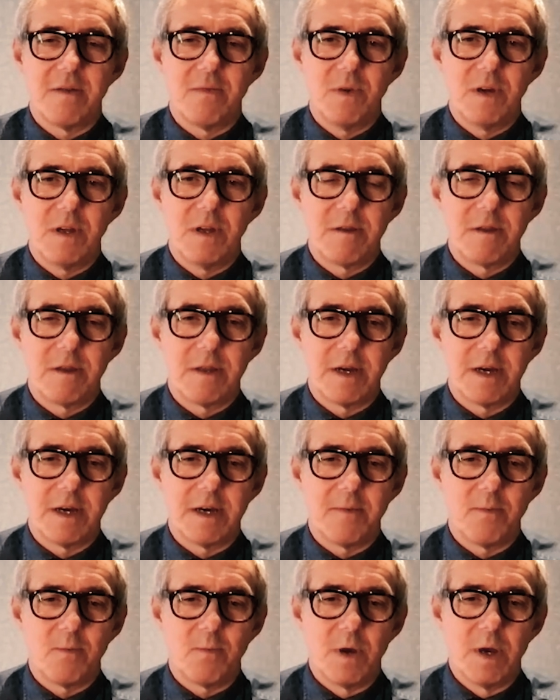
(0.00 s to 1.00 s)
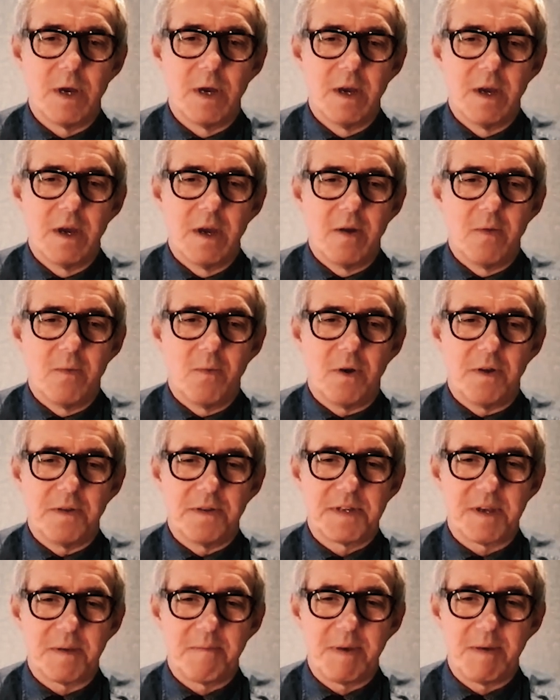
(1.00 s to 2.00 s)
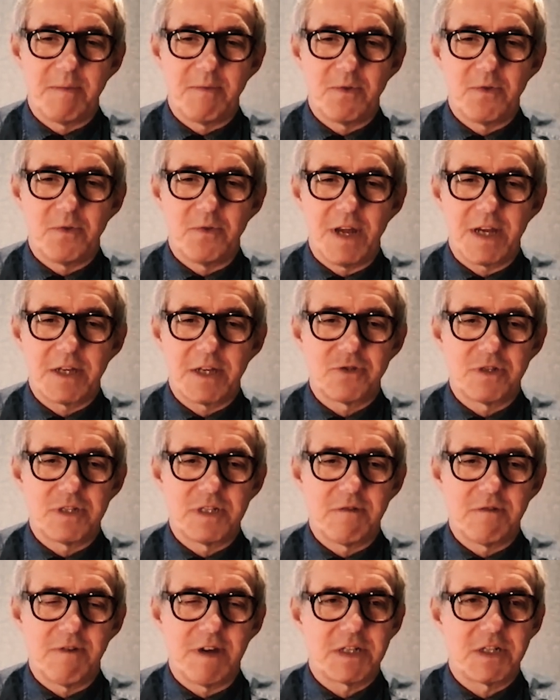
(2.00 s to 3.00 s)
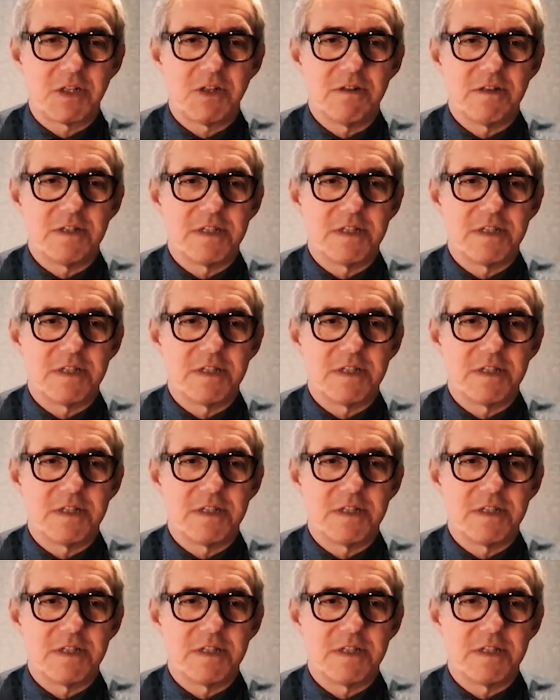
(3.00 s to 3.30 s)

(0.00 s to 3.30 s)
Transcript: with um, what some people call extraterrestrial